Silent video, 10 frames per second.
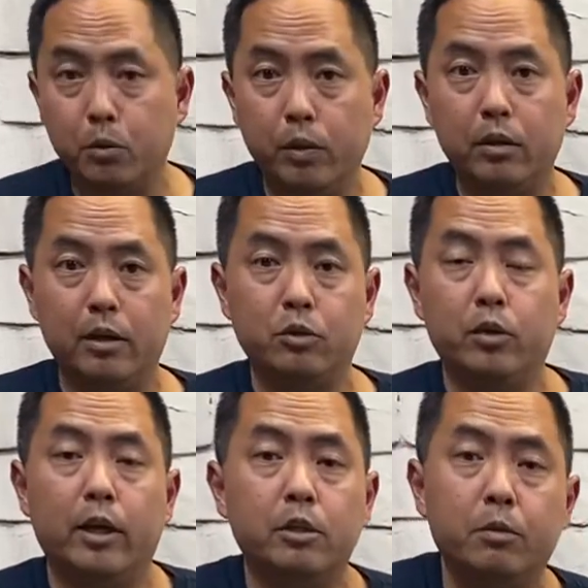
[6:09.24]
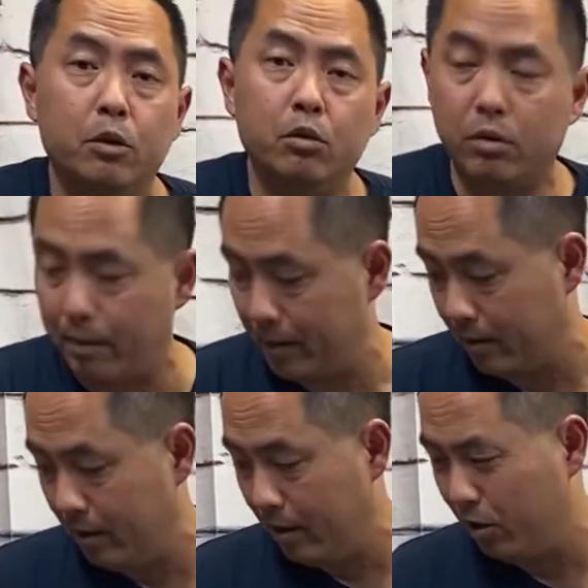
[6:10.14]
with the Lectric XP.
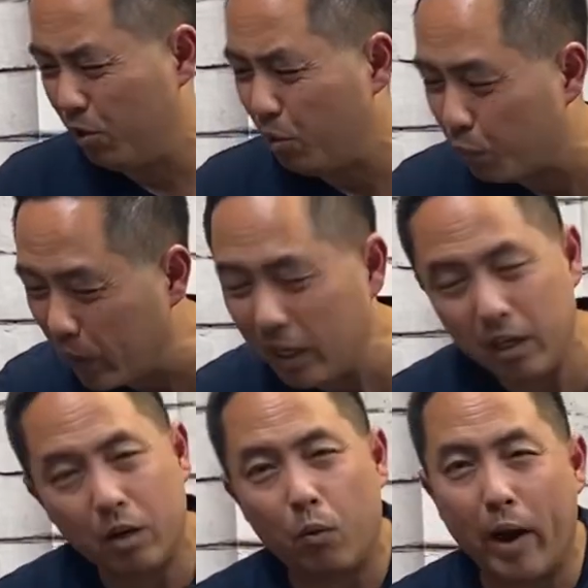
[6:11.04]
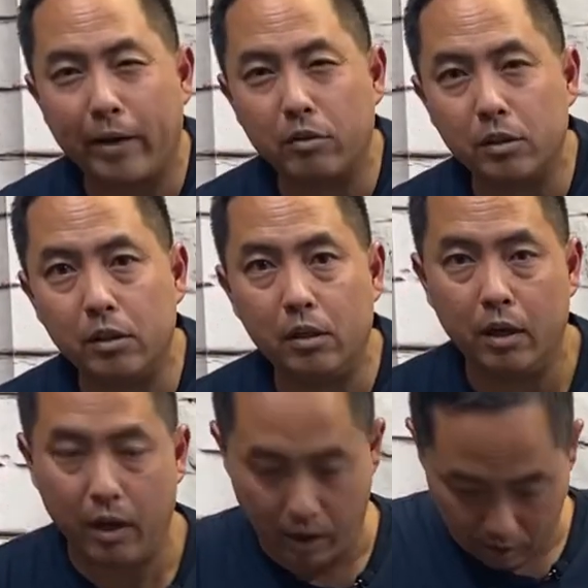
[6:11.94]
You don't really need a wider seat.
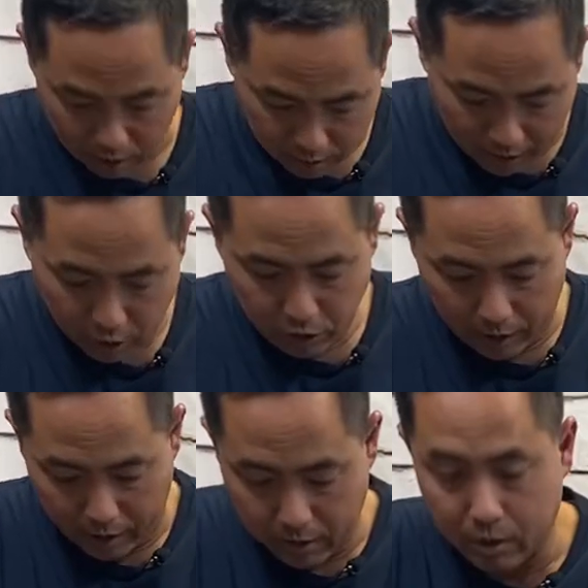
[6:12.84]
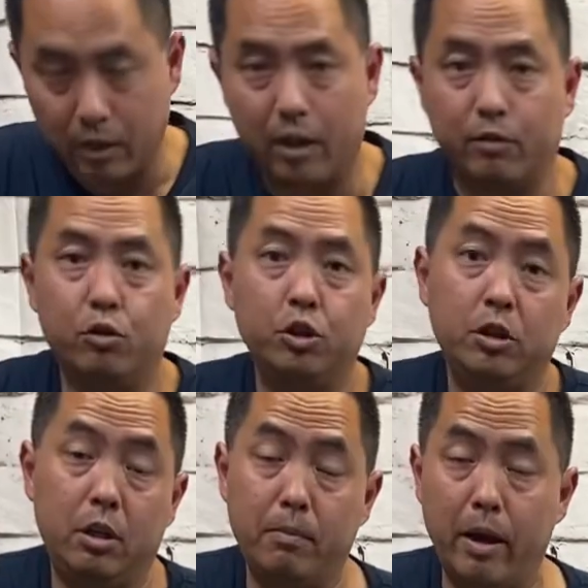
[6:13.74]
This actually has a lot of
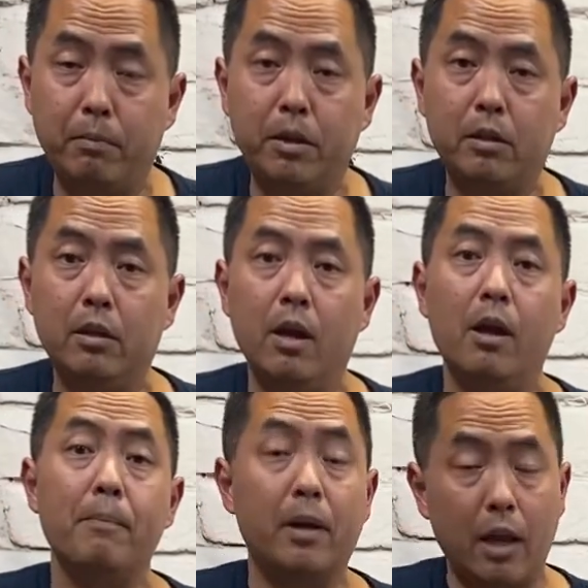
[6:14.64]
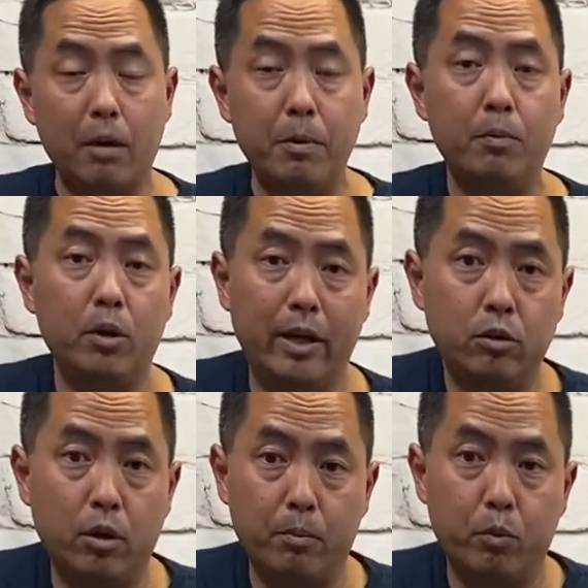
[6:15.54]
cushion in my opinion, but a lot of people like
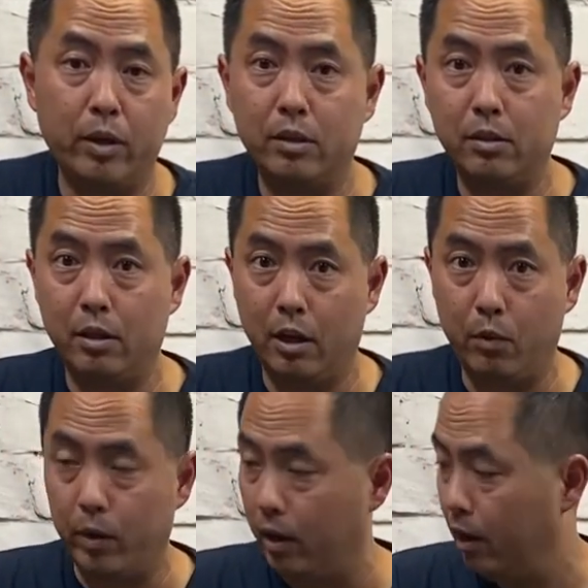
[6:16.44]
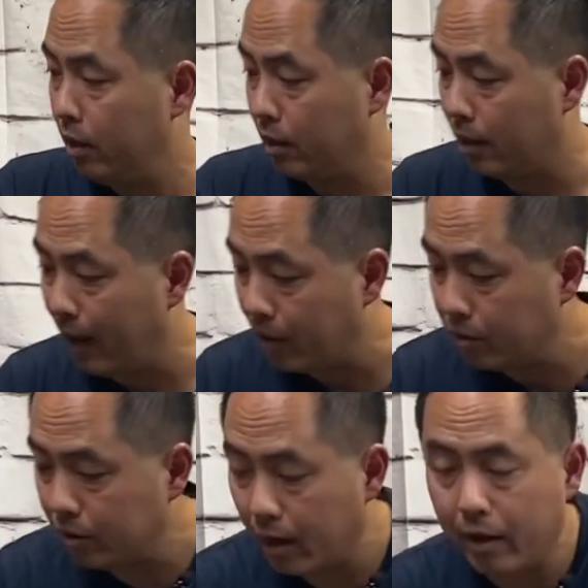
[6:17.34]
to upgrade the seat anyway. The Cloud
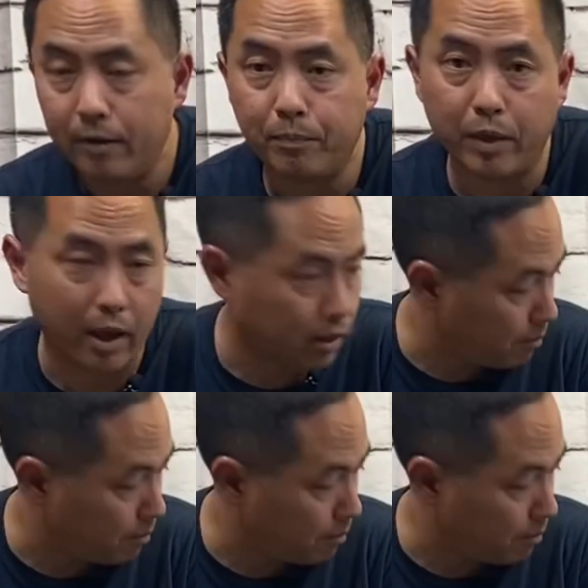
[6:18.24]
9 and the